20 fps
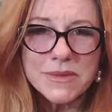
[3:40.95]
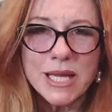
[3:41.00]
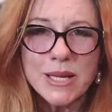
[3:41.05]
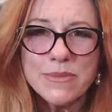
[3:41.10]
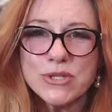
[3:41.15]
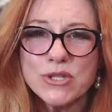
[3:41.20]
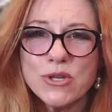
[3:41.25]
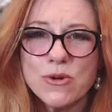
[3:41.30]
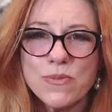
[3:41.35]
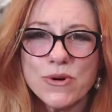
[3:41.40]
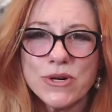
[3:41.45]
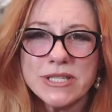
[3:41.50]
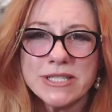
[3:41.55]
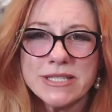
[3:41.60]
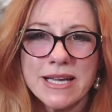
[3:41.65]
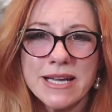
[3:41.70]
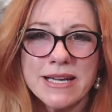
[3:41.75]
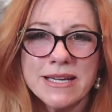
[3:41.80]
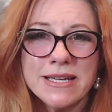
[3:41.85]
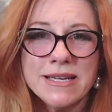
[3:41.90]
I'm super
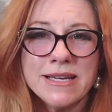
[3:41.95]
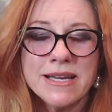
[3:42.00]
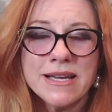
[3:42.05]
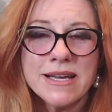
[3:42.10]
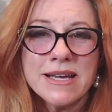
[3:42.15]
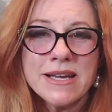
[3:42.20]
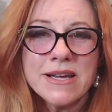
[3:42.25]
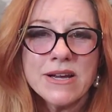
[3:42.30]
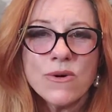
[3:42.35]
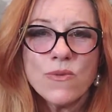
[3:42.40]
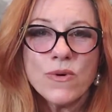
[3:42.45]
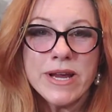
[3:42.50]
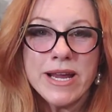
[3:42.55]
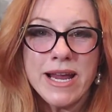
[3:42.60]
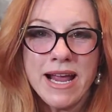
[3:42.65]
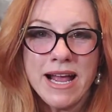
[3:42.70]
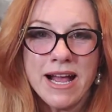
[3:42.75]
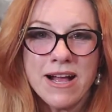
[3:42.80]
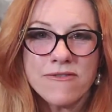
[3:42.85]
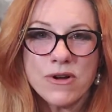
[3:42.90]
excited. We
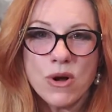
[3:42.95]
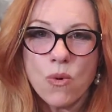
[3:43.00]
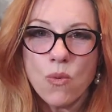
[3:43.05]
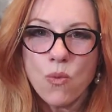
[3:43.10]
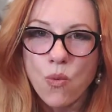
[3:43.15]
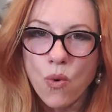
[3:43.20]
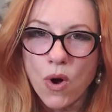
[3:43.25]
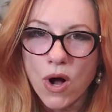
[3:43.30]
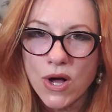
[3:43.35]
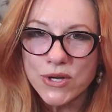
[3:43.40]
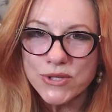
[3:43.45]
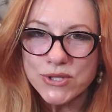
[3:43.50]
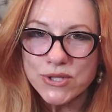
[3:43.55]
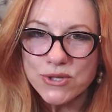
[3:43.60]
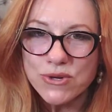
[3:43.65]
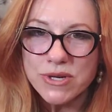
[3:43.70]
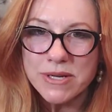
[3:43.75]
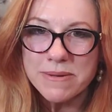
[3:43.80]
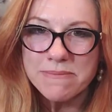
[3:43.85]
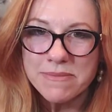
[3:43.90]
have Wall
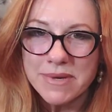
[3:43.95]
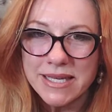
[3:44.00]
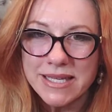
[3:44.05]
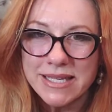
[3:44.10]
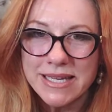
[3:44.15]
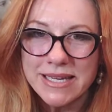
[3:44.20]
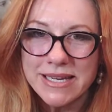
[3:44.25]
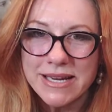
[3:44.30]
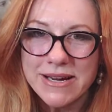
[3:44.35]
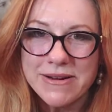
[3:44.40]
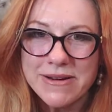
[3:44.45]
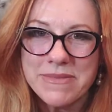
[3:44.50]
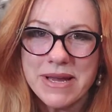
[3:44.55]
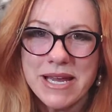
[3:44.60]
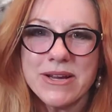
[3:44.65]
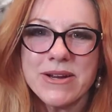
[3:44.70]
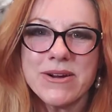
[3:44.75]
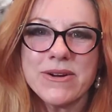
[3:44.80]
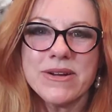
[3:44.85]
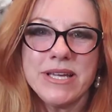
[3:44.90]
Street millionaire
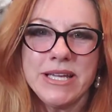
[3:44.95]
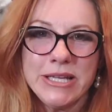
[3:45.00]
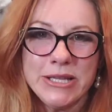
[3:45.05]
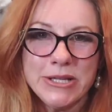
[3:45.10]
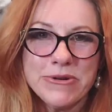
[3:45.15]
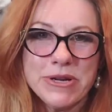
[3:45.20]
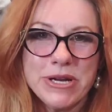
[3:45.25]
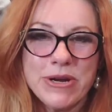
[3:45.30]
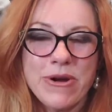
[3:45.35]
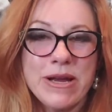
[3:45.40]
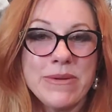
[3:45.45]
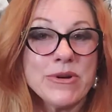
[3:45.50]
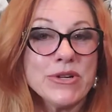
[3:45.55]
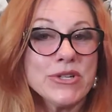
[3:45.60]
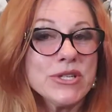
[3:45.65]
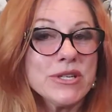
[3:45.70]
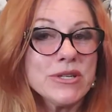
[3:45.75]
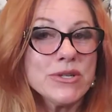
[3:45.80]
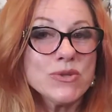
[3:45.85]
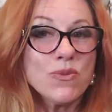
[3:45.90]
maker Hilary Kramer.
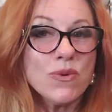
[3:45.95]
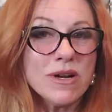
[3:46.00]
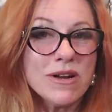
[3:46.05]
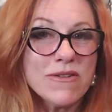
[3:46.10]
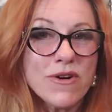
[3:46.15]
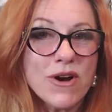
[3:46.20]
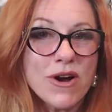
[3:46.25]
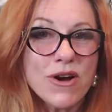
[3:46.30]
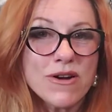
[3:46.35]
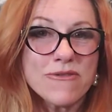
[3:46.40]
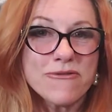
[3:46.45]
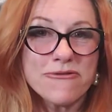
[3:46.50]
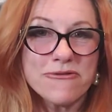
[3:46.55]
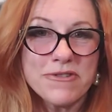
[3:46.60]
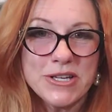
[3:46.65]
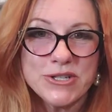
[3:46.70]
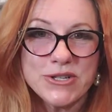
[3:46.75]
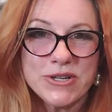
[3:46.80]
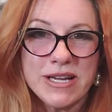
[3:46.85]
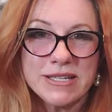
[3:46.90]
She is one of our
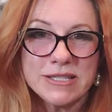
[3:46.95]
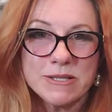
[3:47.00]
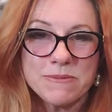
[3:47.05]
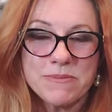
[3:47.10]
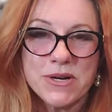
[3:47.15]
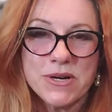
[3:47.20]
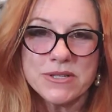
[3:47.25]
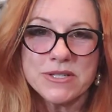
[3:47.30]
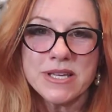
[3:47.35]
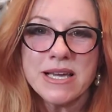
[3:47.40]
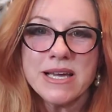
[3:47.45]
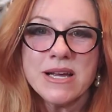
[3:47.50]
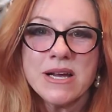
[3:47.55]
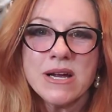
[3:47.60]
featured experts.